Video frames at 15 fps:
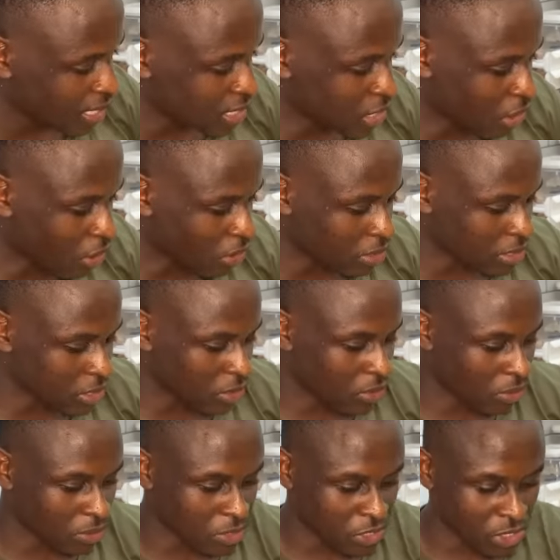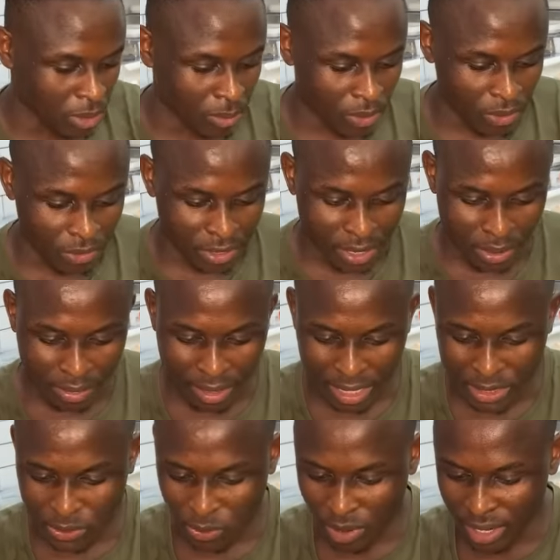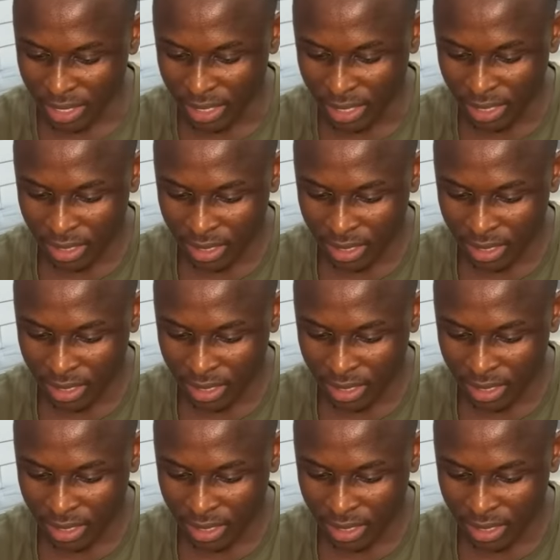Don, good job, Koree. That's why